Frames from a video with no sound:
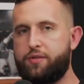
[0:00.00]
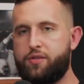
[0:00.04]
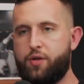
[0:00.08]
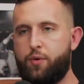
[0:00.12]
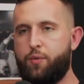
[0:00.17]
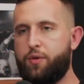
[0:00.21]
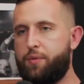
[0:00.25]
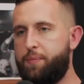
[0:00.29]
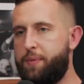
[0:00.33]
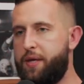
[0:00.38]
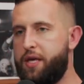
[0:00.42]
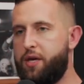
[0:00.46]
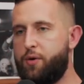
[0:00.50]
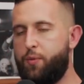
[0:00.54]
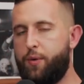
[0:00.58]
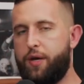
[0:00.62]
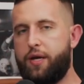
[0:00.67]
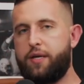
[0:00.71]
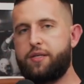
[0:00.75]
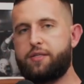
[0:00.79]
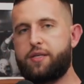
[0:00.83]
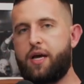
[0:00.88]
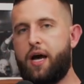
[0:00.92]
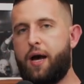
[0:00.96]
So with peak
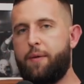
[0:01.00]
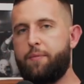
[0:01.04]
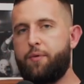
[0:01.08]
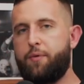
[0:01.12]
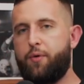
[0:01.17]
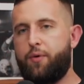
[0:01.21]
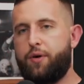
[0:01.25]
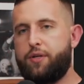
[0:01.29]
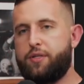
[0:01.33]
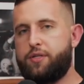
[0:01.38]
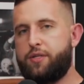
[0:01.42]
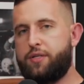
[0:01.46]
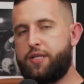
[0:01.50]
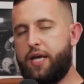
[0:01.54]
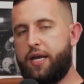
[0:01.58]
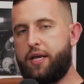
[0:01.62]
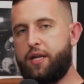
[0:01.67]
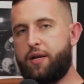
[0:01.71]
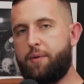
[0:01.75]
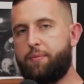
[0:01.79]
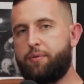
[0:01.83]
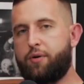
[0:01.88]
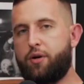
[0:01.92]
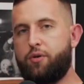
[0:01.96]
weeks, I'm going to take
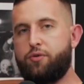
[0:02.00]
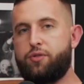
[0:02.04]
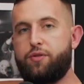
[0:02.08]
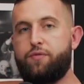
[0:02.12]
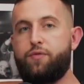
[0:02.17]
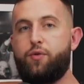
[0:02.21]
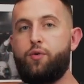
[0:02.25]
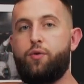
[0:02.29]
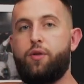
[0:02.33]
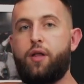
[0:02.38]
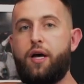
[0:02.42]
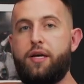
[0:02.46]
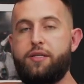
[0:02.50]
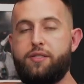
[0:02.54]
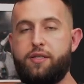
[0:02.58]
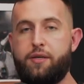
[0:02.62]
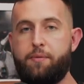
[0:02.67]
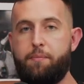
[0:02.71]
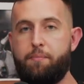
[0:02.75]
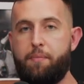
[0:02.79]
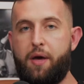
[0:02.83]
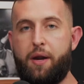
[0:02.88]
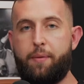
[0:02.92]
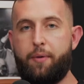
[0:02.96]
an approach of
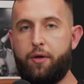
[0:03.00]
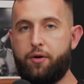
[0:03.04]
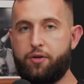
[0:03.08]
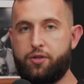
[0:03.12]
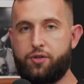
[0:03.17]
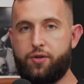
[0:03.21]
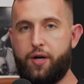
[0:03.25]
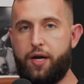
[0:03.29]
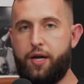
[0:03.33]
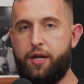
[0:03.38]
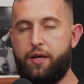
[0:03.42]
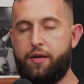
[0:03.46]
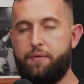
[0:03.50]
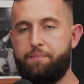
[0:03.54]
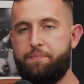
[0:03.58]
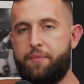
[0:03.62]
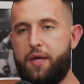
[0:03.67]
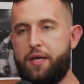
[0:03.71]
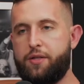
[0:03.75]
utilizing metabolic training.